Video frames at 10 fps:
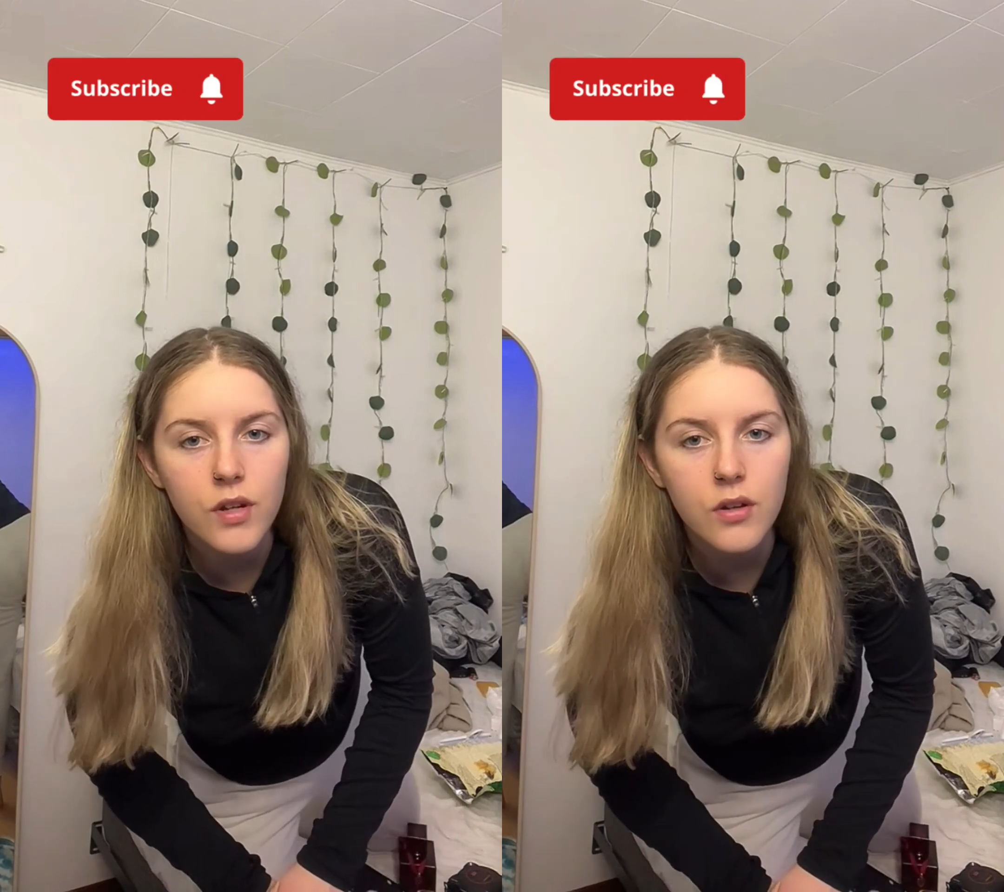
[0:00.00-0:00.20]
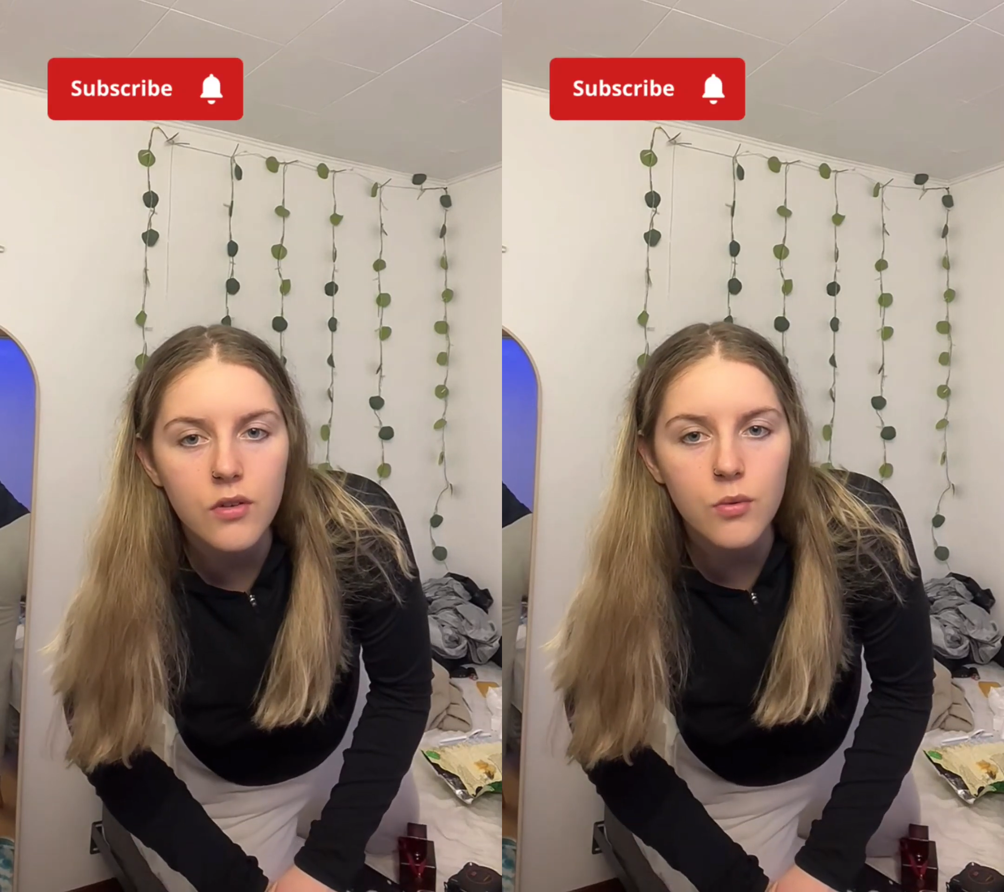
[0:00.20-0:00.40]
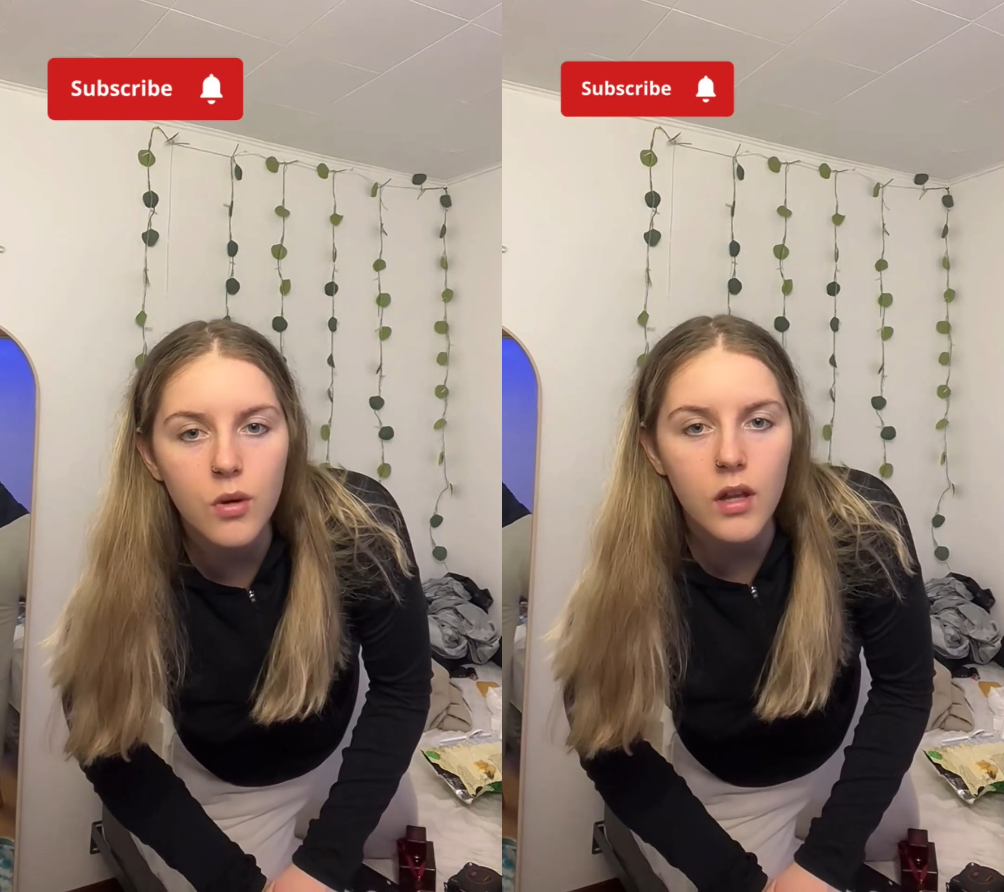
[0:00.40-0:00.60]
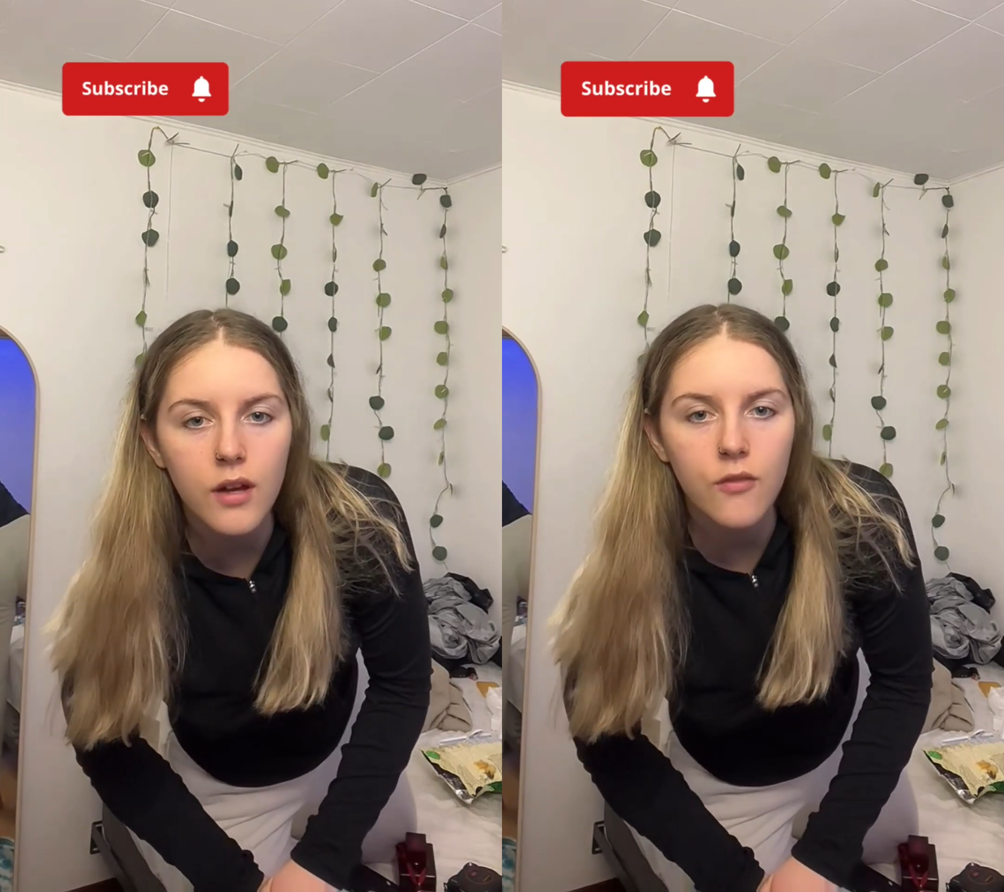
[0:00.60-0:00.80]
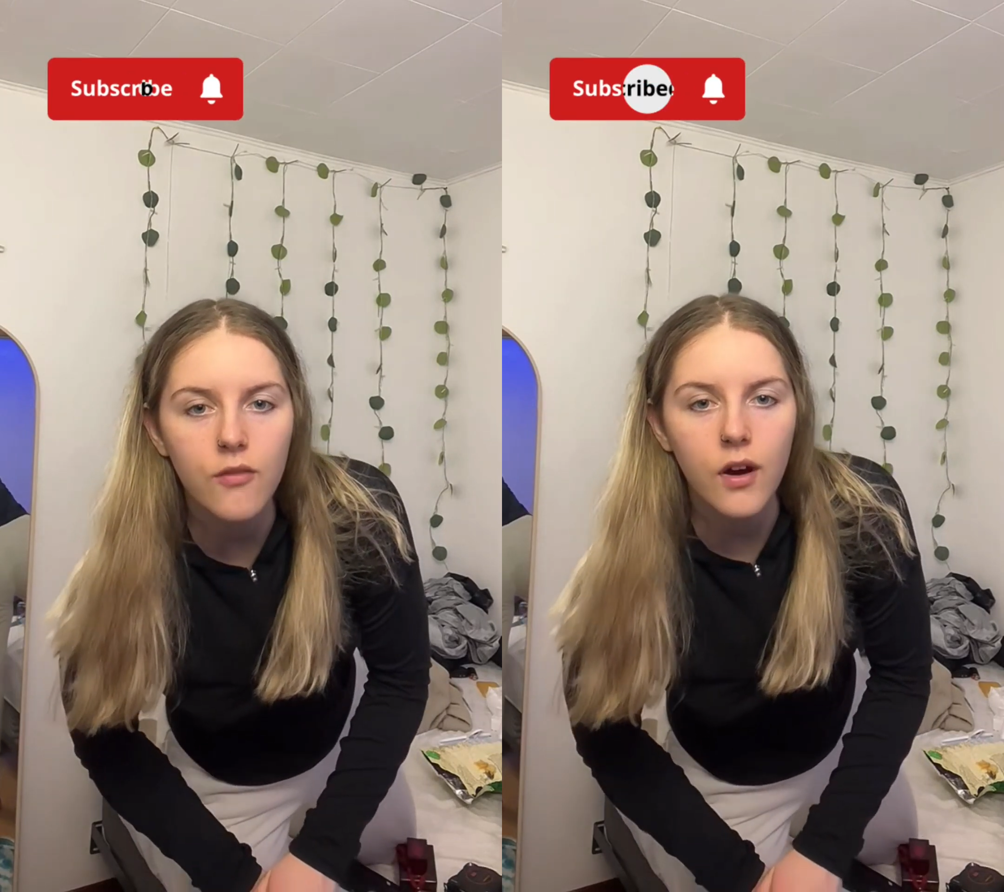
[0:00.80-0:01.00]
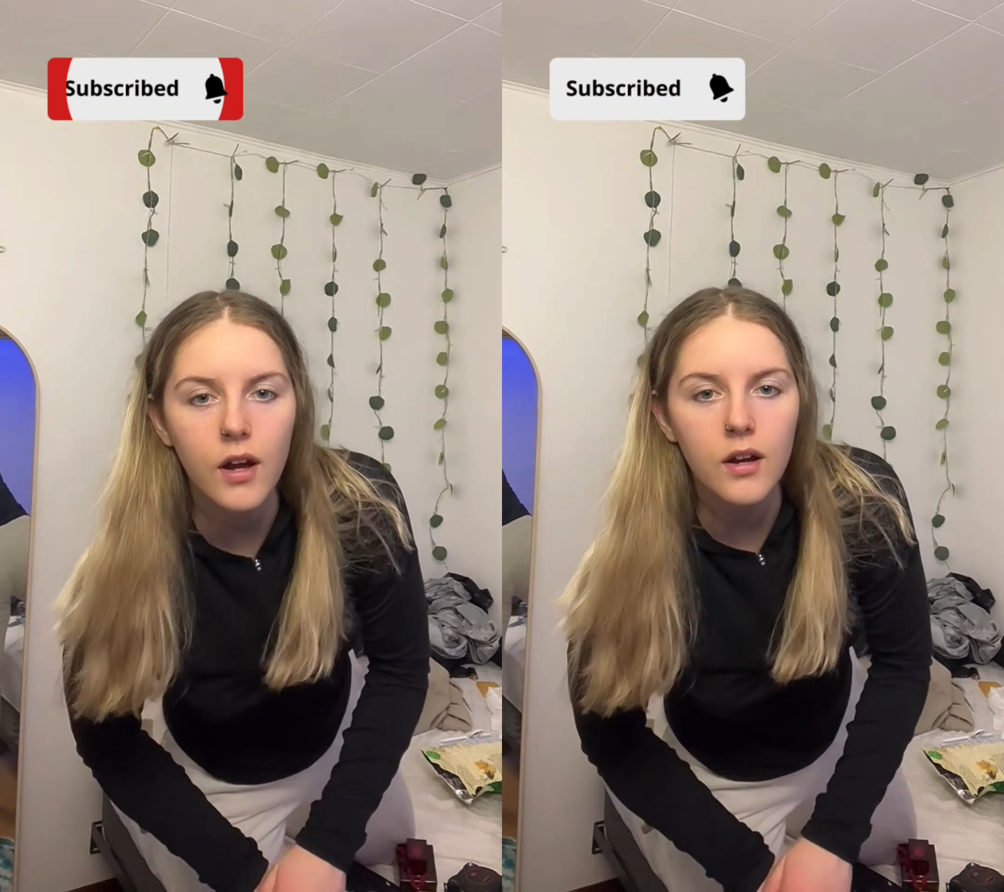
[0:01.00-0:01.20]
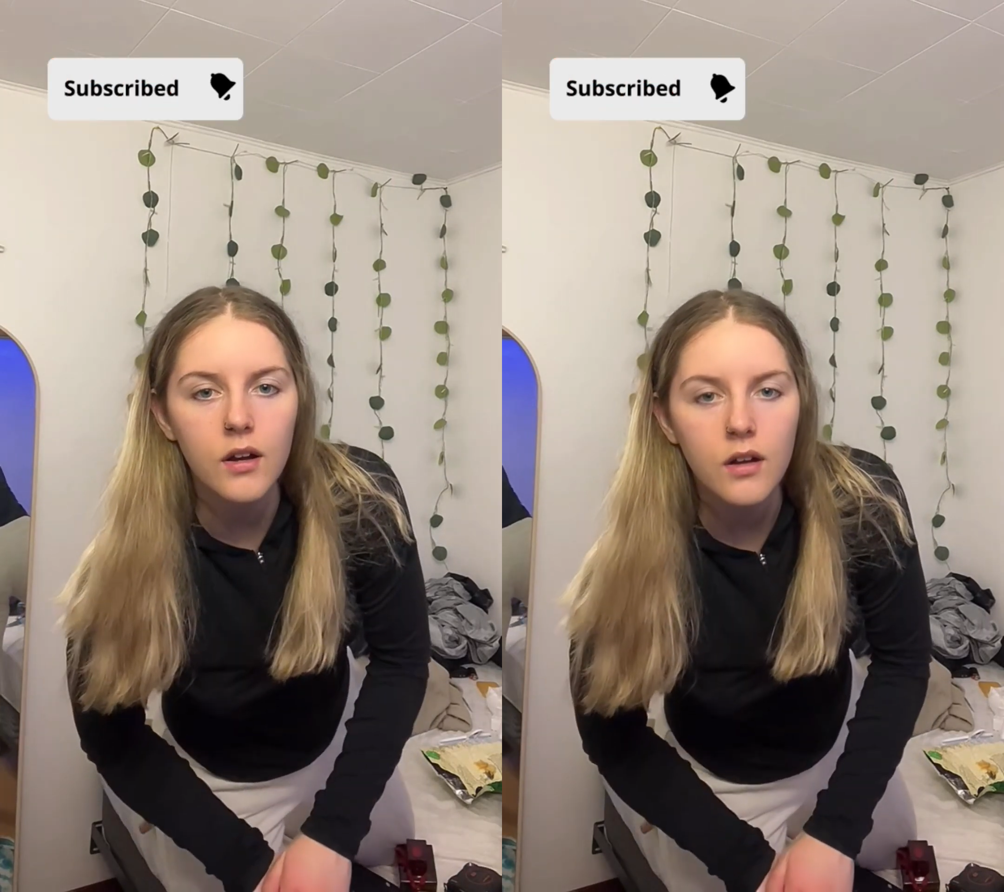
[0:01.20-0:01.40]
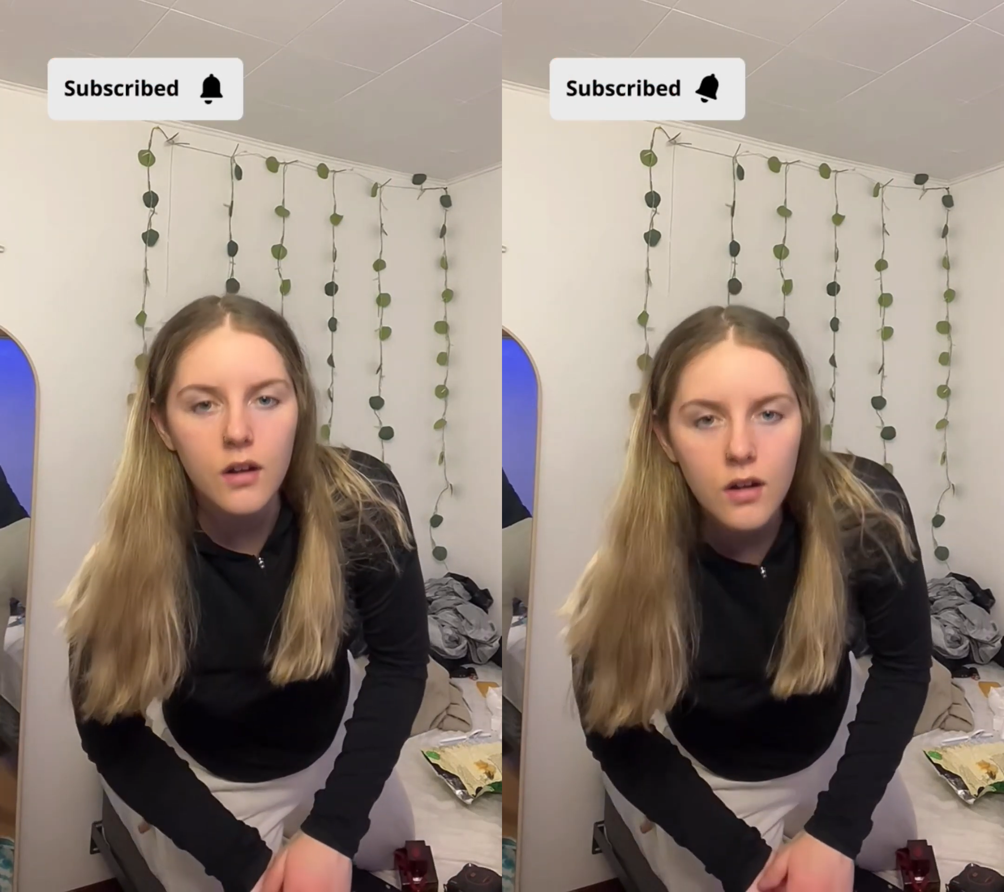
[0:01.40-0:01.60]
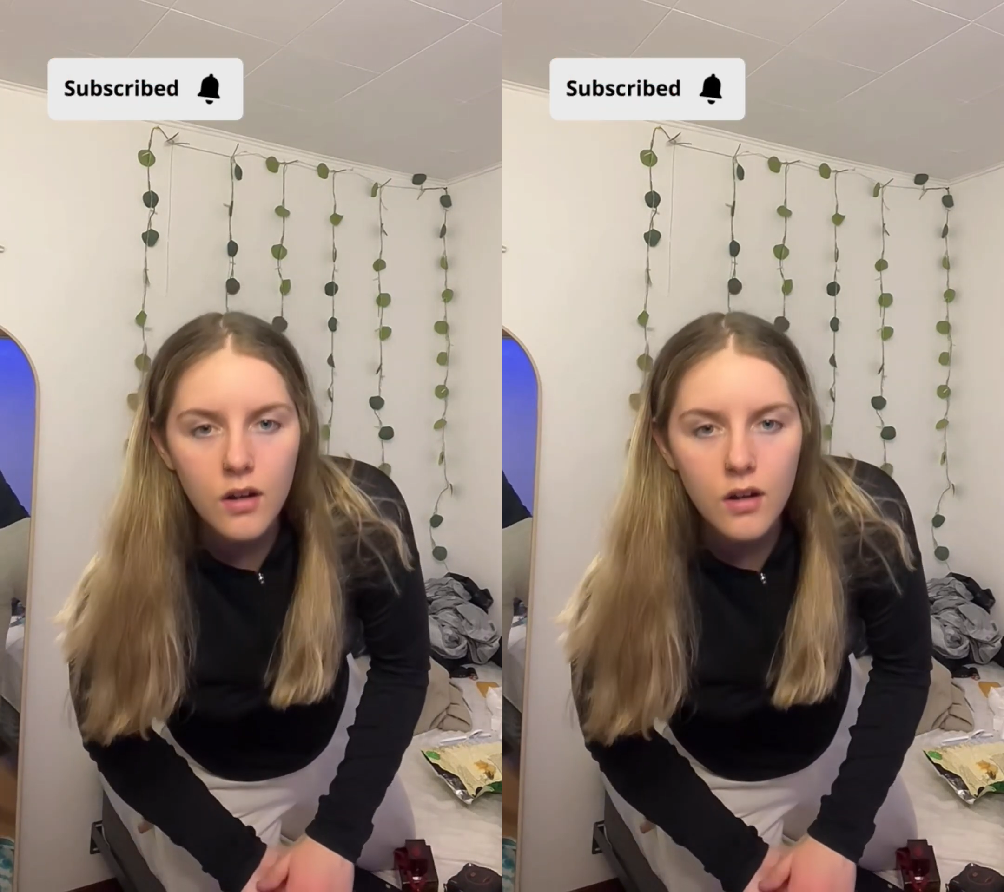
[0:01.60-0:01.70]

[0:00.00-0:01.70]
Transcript: videos were like fire.